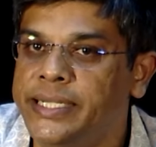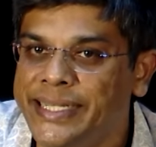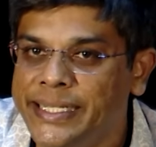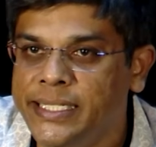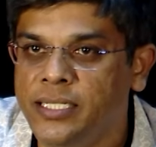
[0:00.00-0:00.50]

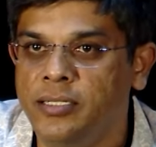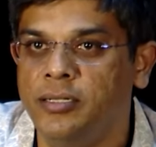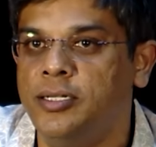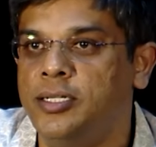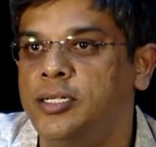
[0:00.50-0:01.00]
teen
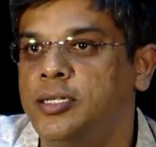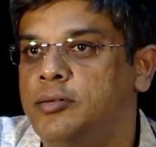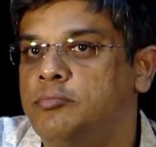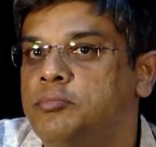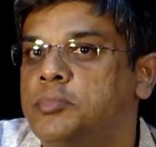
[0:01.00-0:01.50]

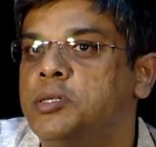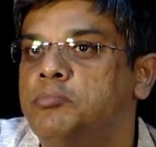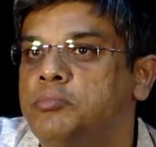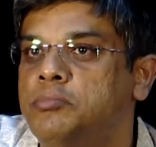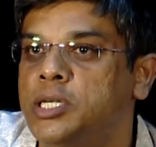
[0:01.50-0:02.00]
uh,
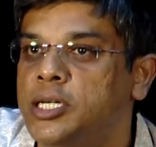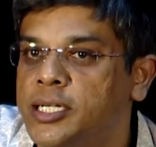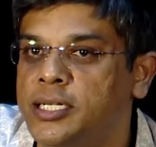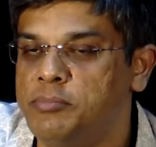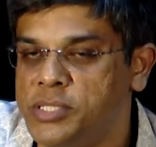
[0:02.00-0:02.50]

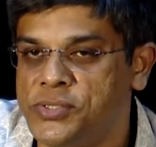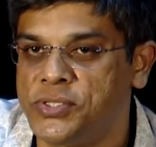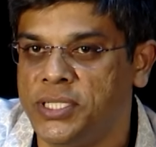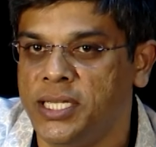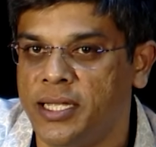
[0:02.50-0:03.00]
murder
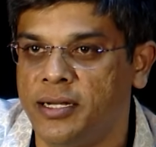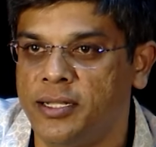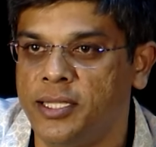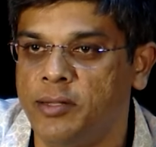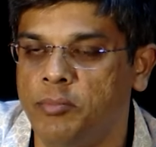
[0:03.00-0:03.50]
mystery, and
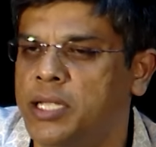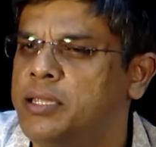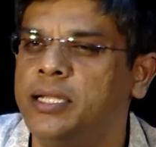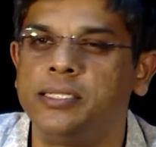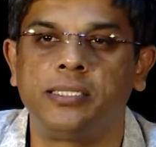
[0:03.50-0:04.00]
there and
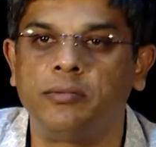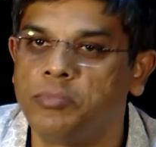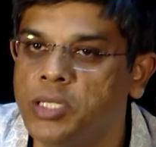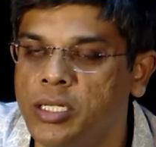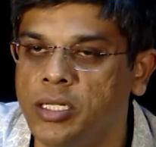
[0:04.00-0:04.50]
there is a
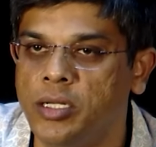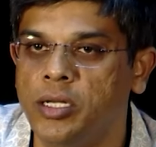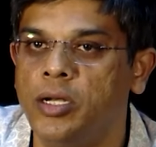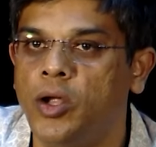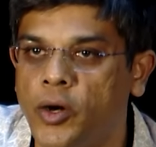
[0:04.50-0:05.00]
a,
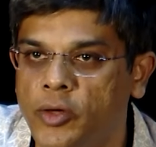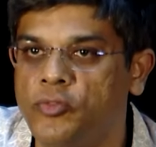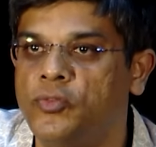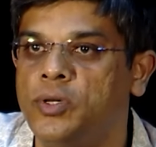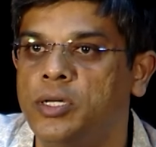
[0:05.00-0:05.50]
a lot
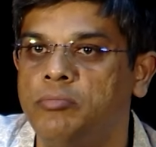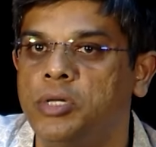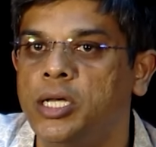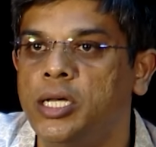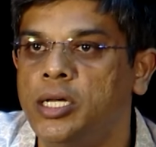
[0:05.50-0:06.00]
of uh,
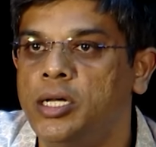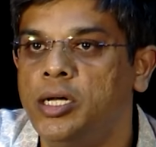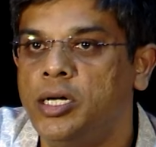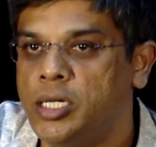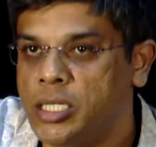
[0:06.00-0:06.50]

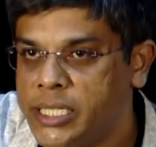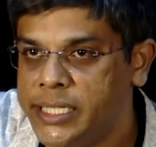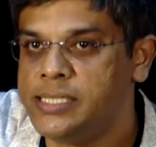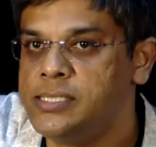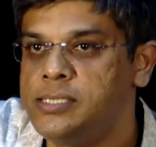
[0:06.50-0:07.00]
Uh,
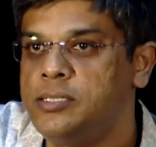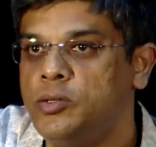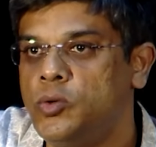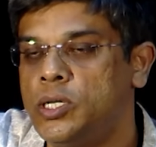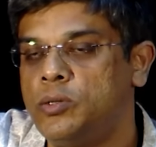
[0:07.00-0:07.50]
kids
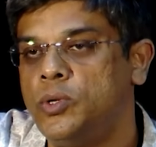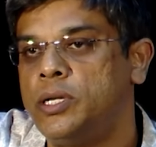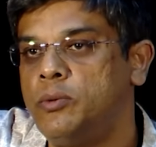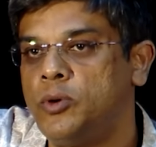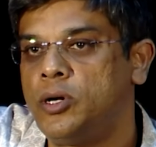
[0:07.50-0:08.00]
who are who are
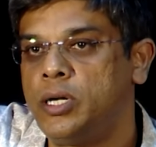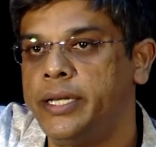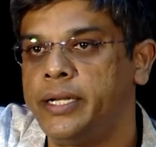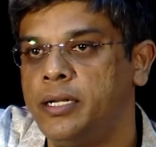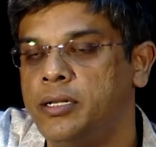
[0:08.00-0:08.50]
involved,
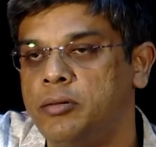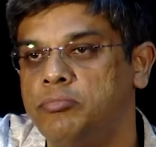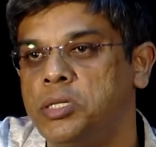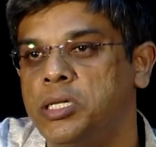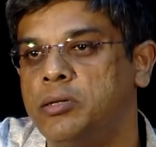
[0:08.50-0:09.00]
and uh,
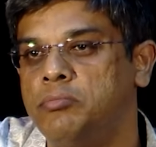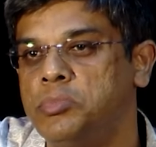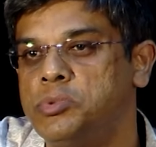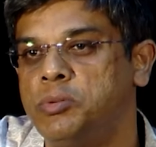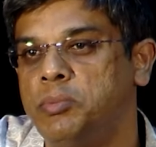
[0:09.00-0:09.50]
uh,
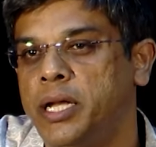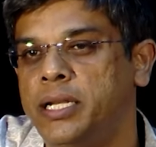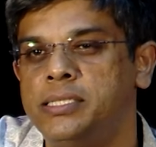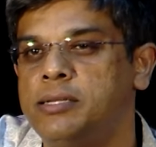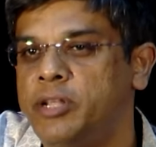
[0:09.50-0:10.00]
and
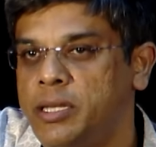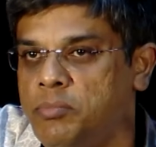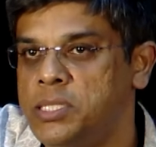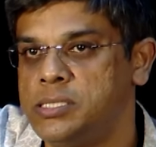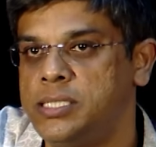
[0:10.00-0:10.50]
it's a very
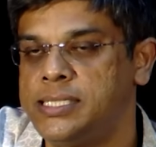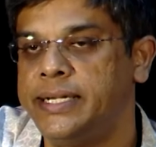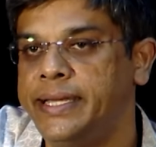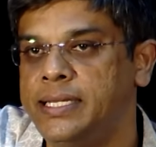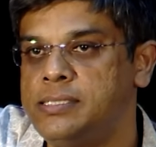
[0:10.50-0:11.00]
the
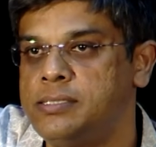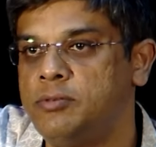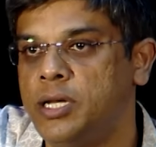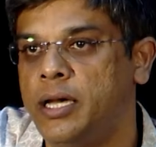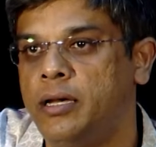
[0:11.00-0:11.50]
setting is
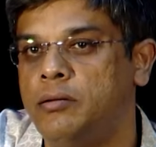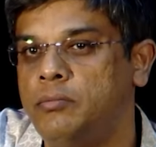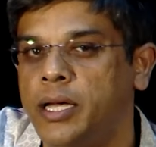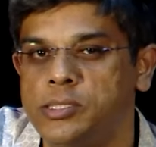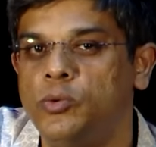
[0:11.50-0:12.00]

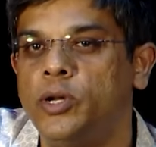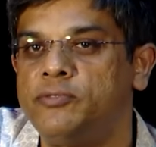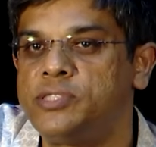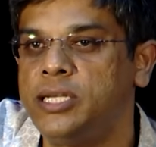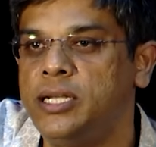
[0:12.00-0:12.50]
uh, as you would
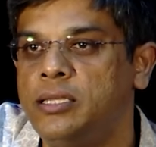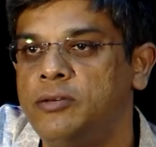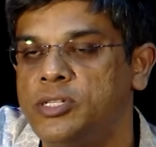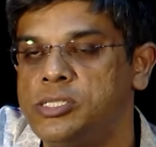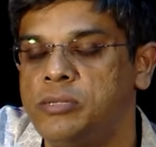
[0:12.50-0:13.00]
have seen in the
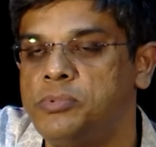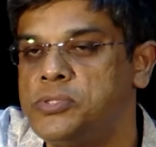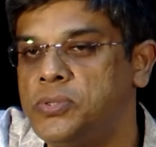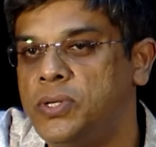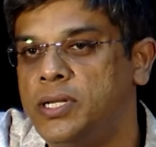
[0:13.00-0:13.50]
first
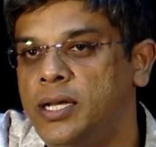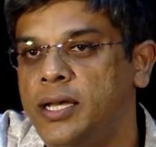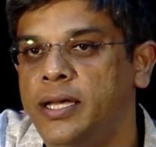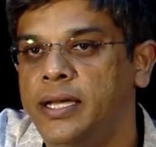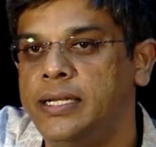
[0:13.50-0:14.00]
episode,
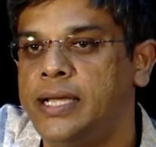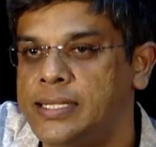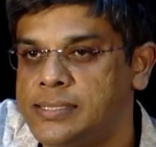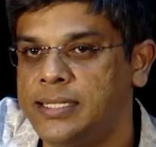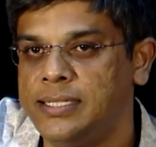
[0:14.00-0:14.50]
it
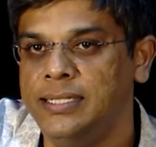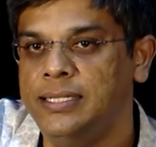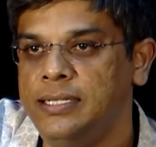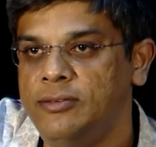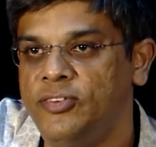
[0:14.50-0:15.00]
has that
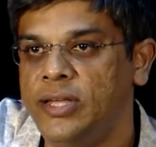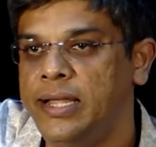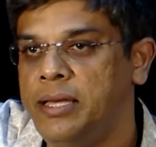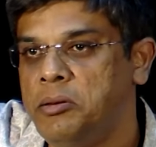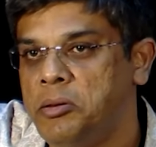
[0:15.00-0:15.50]
eerie
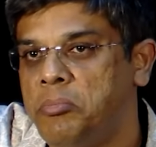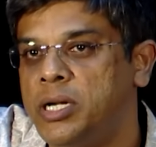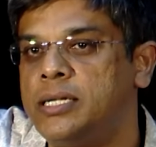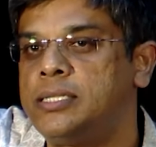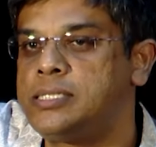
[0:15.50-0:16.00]
feeling, but
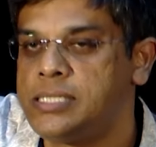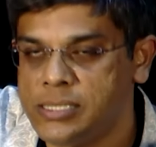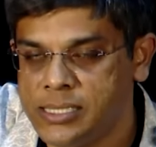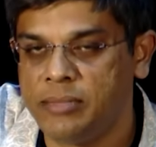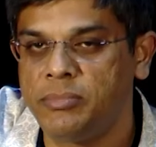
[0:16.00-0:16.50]
at the
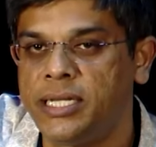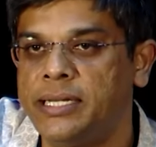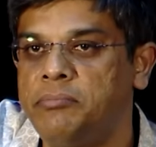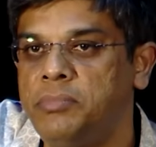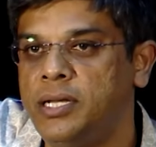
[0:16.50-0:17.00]
same
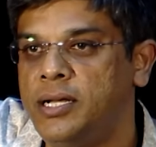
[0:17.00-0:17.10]
time